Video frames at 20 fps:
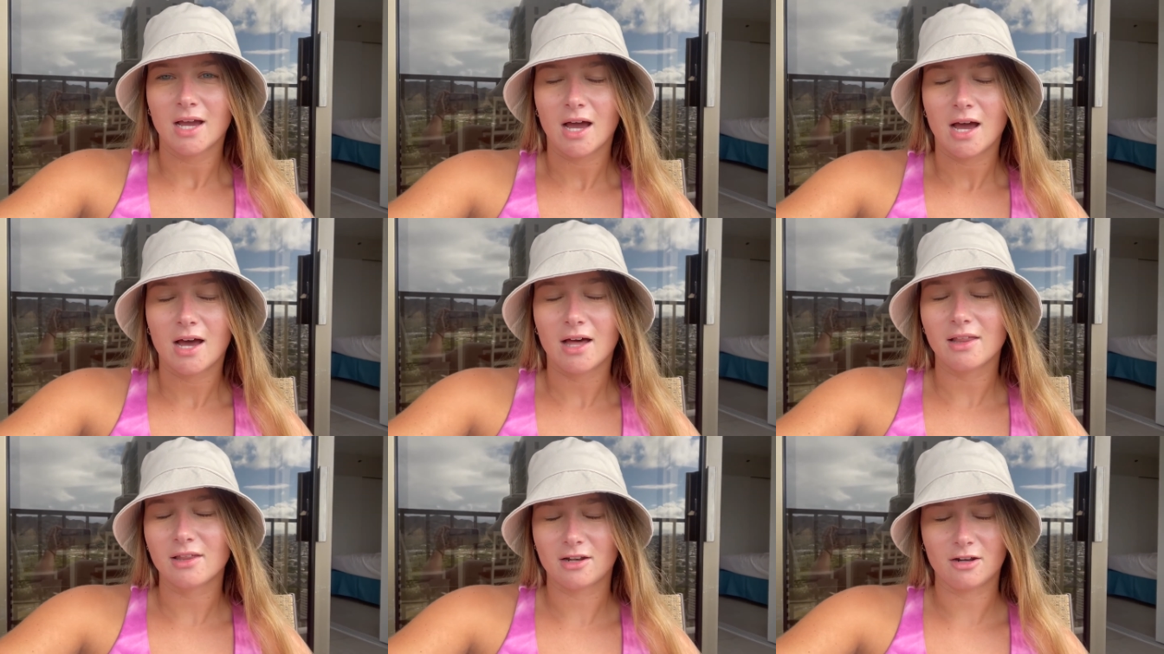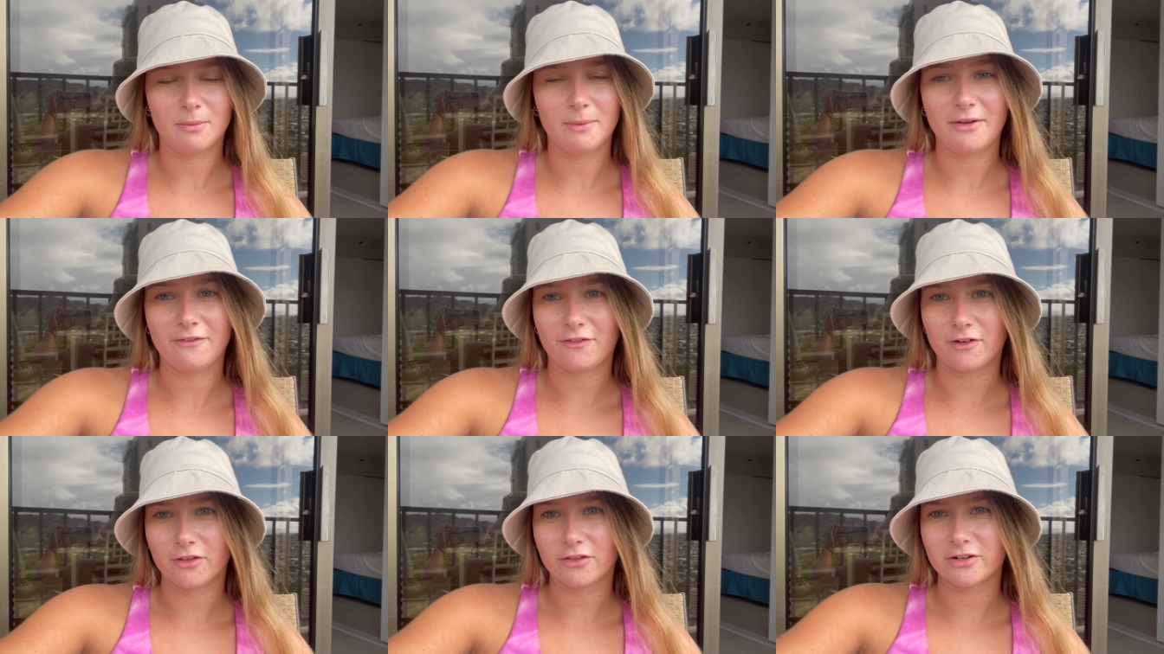a little
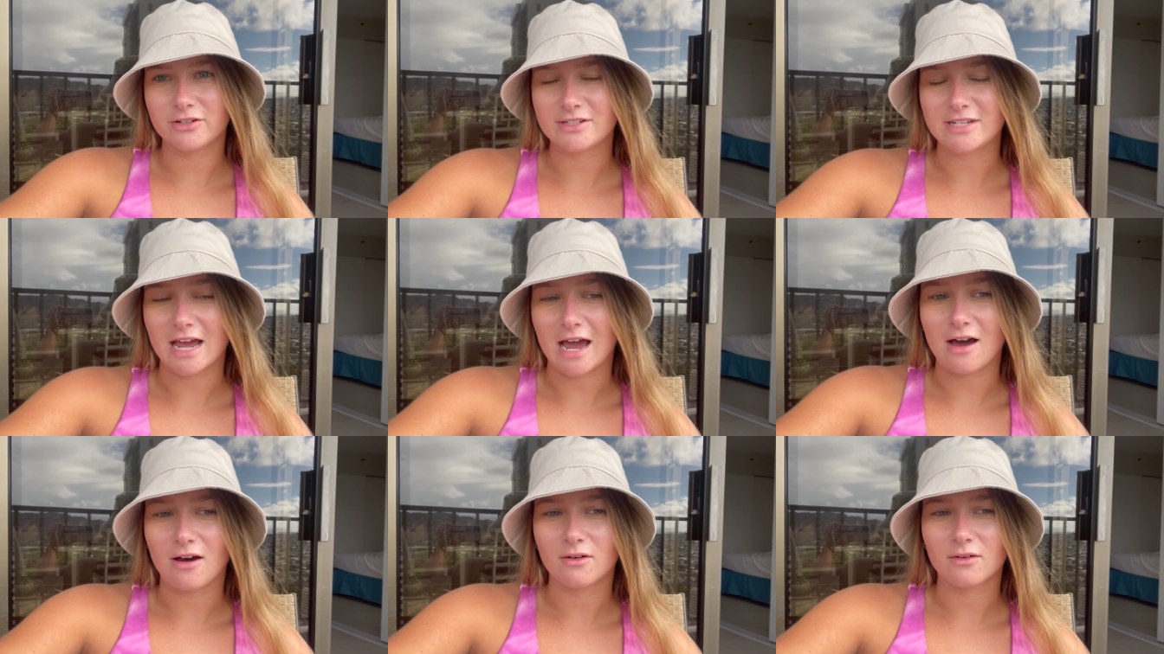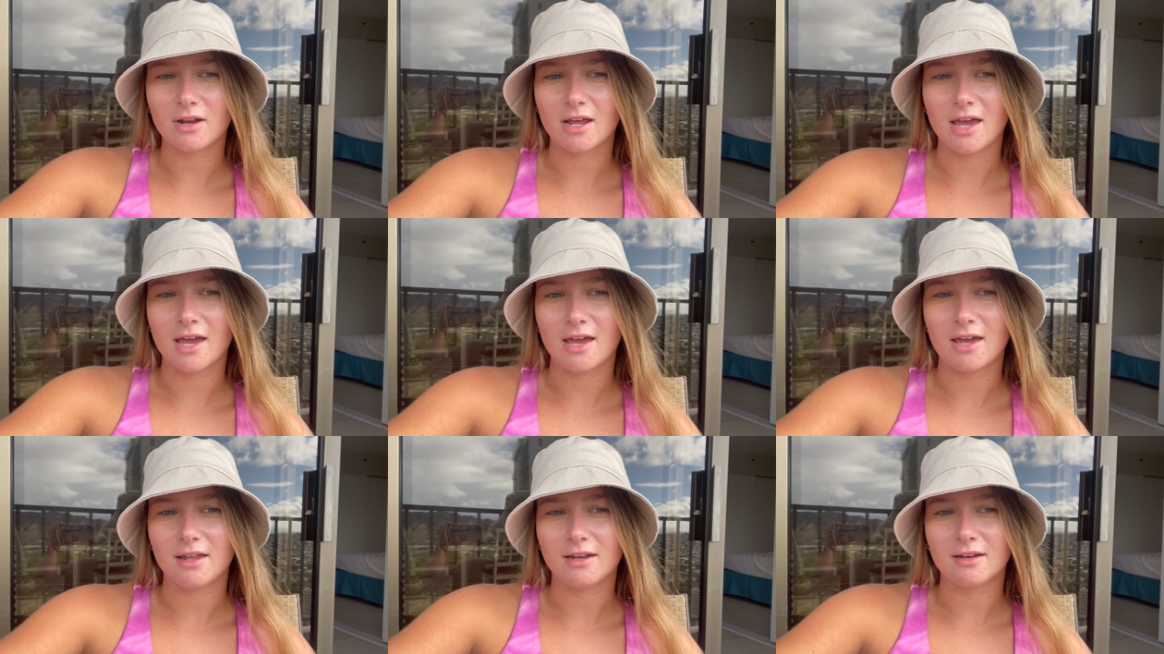bit further down
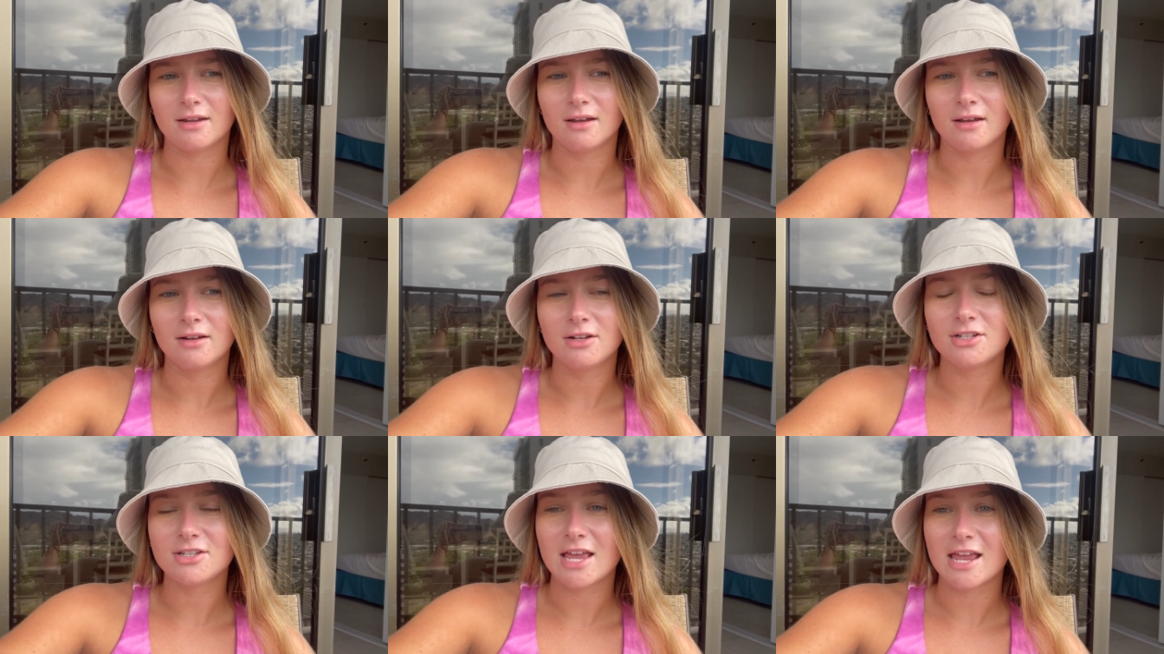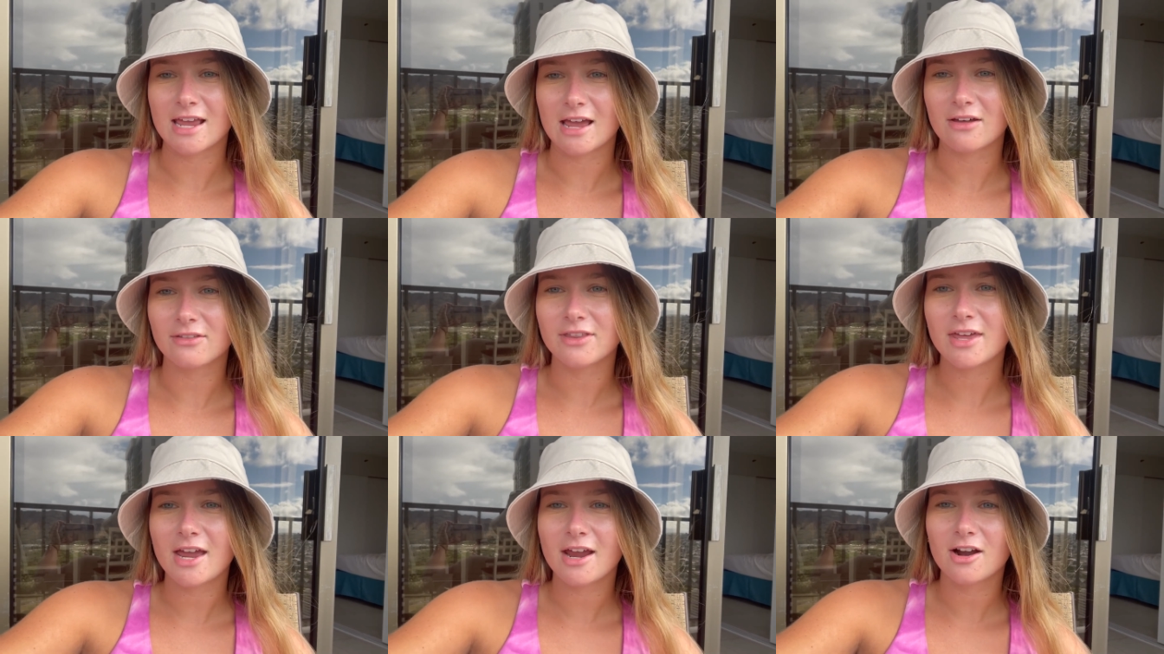and just hang
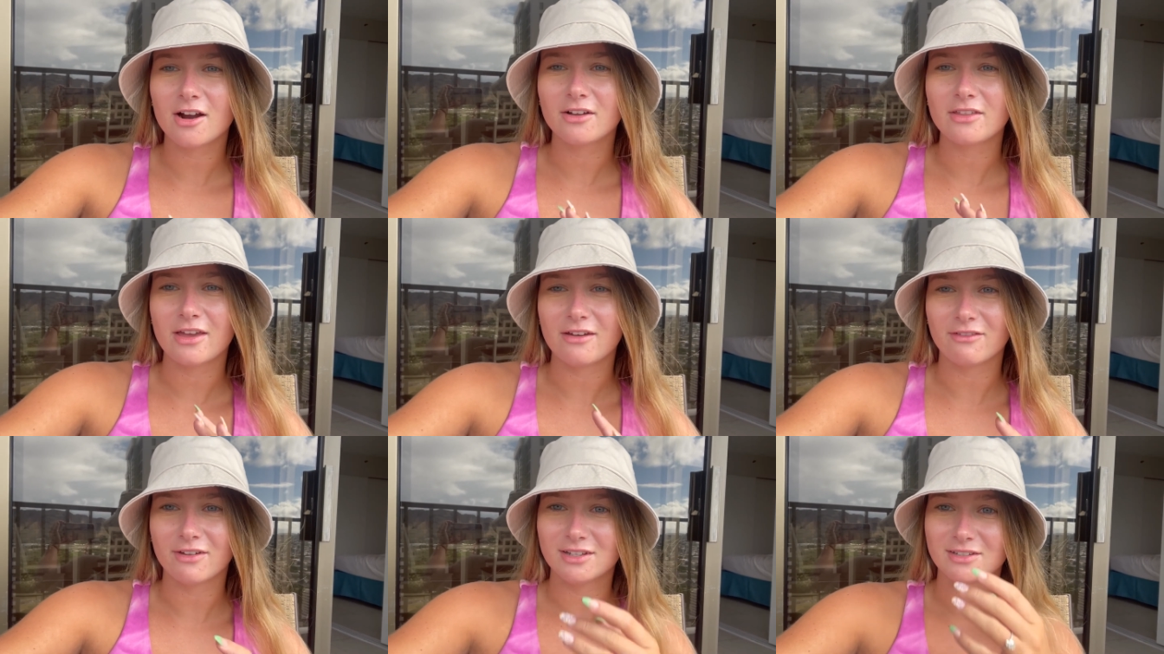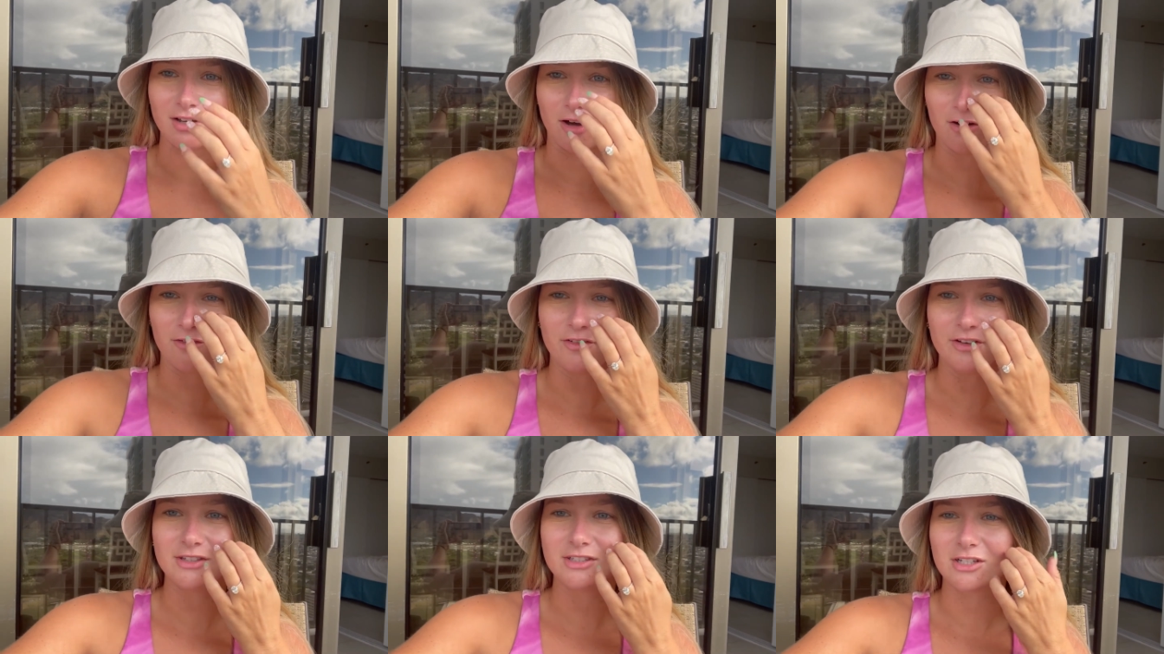out there. They have like
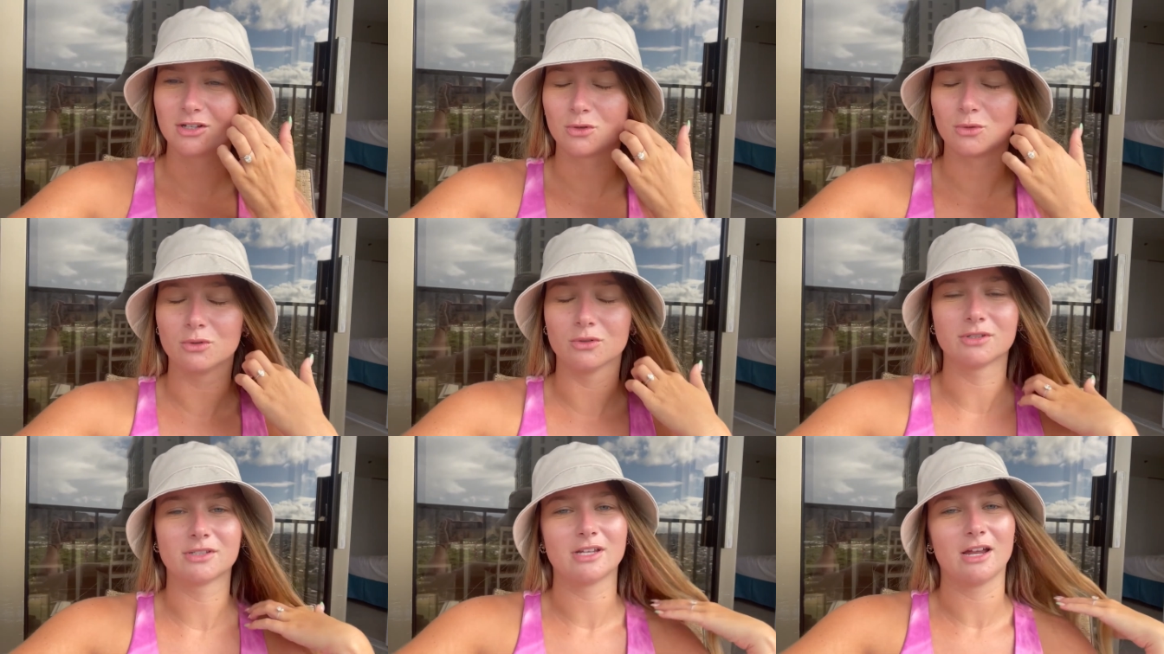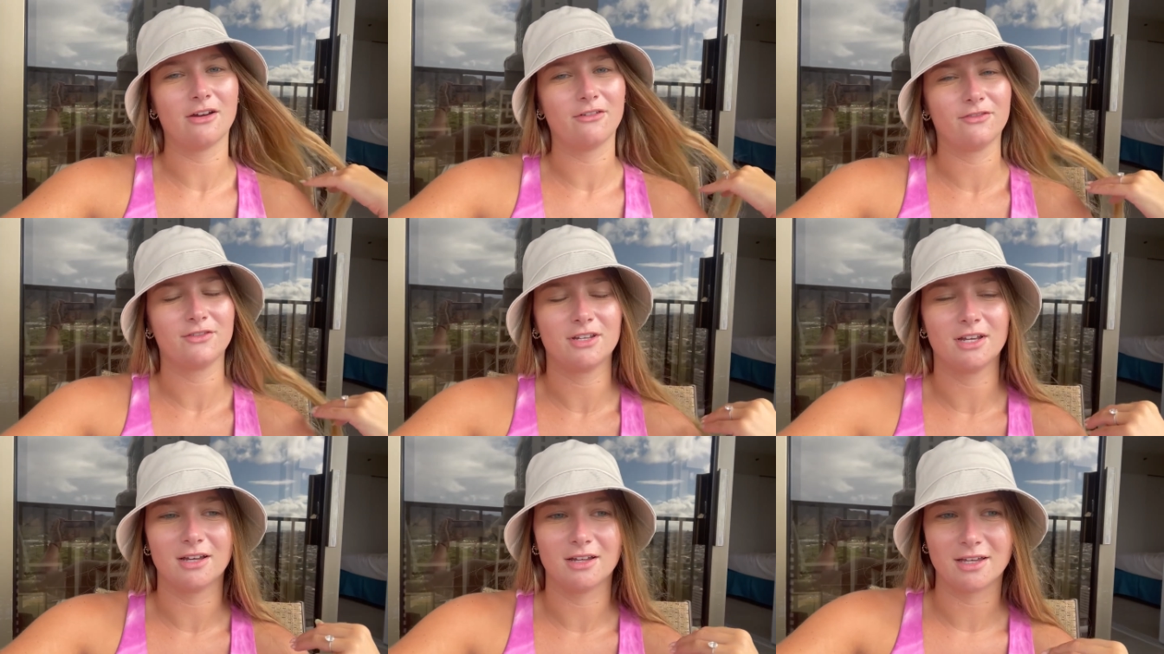dolphins and cool stuff
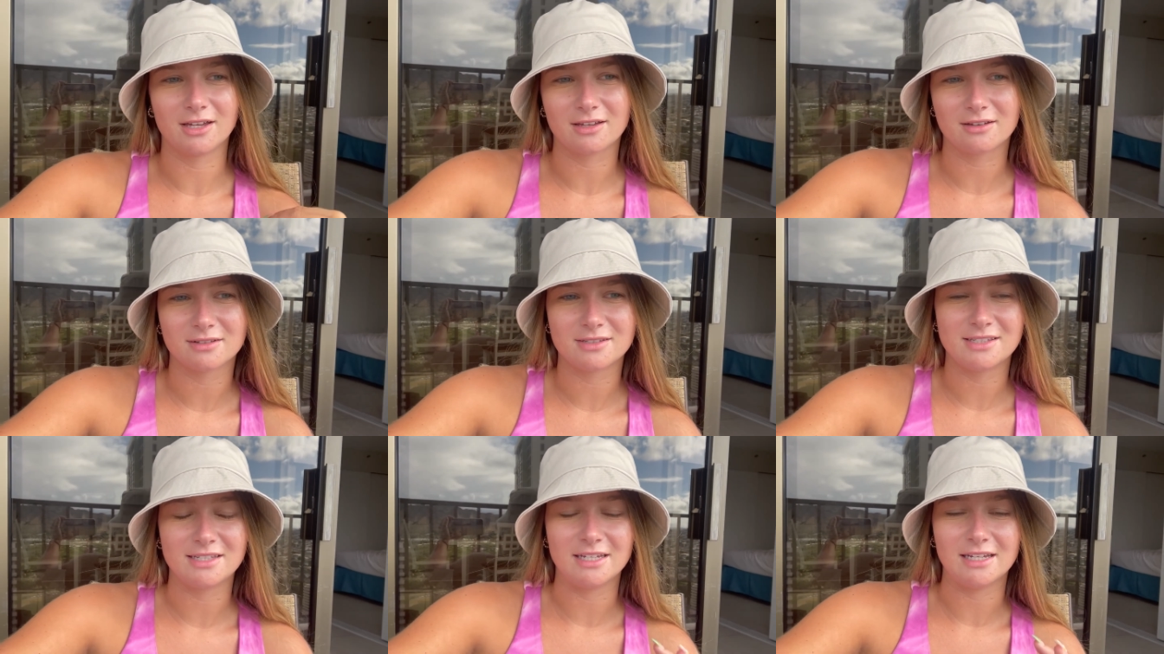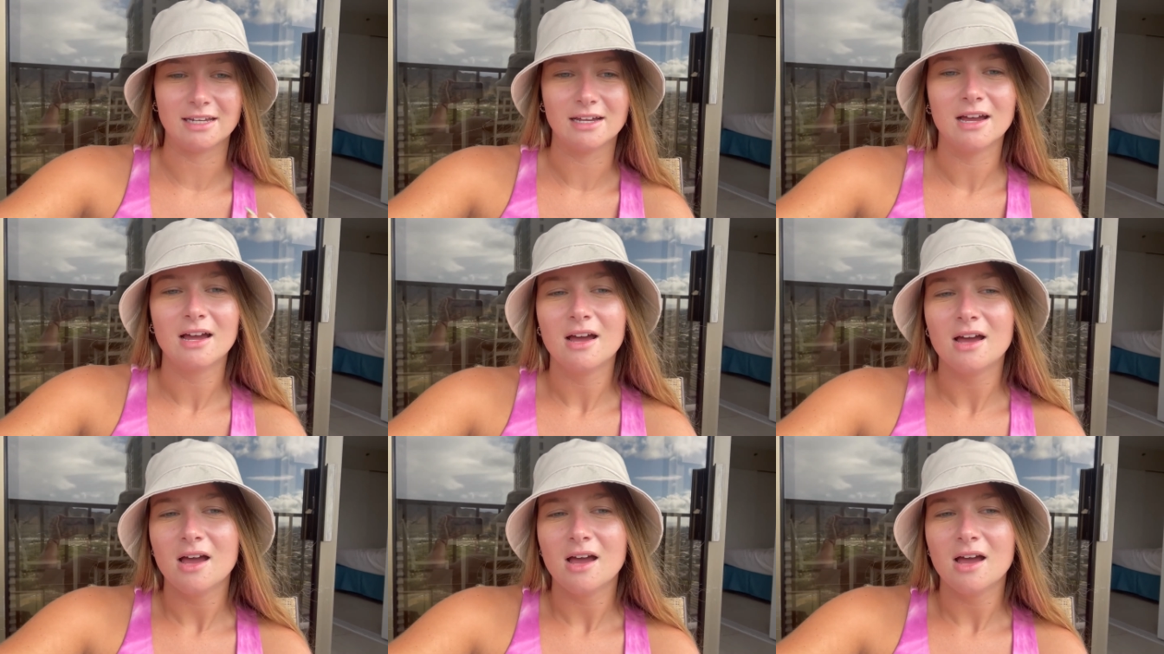to like see.